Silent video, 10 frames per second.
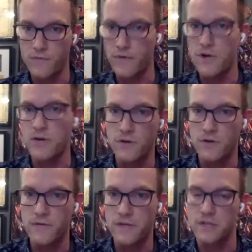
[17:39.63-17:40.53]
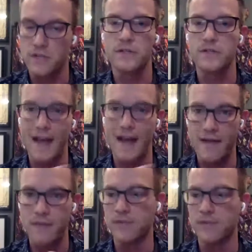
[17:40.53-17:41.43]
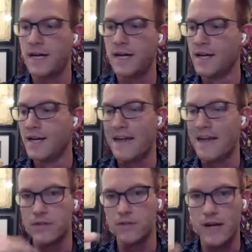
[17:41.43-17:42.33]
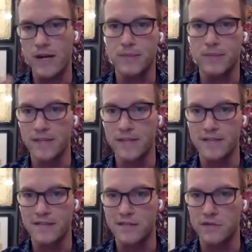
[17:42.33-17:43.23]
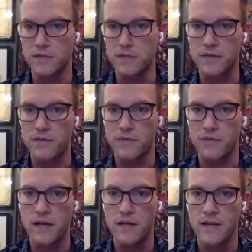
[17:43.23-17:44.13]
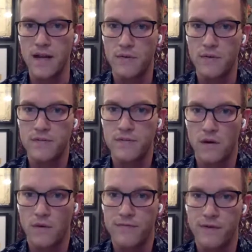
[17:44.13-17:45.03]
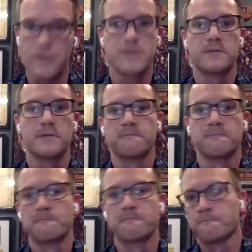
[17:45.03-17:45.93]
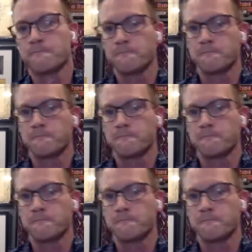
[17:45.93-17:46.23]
for new new visitors have that play and then creating playlists those are like the three that i would start with first okay